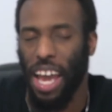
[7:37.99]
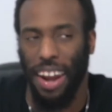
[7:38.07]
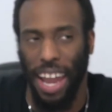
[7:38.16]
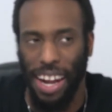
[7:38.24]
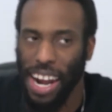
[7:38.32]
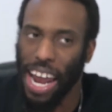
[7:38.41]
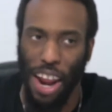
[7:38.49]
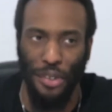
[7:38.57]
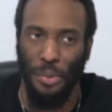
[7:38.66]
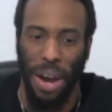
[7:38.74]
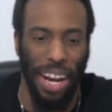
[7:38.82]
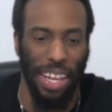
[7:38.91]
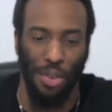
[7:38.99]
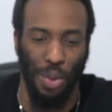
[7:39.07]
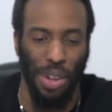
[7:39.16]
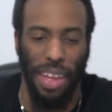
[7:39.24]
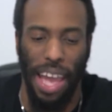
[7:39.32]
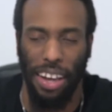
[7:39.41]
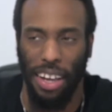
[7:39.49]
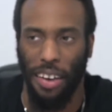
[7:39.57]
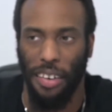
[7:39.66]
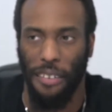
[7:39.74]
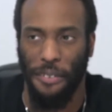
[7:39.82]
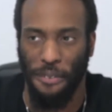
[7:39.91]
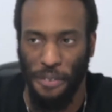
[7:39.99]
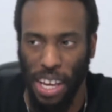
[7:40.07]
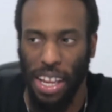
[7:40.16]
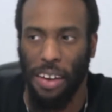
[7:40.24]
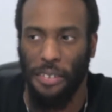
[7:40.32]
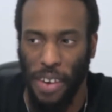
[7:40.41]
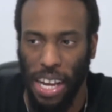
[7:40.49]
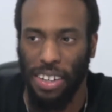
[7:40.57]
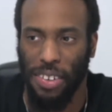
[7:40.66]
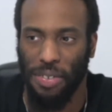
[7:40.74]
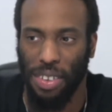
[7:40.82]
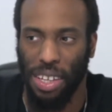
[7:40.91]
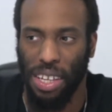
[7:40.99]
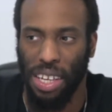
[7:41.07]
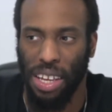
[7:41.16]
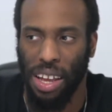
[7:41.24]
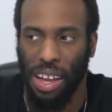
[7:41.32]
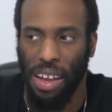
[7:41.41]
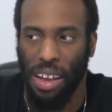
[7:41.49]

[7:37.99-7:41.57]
Like not everybody can really effectively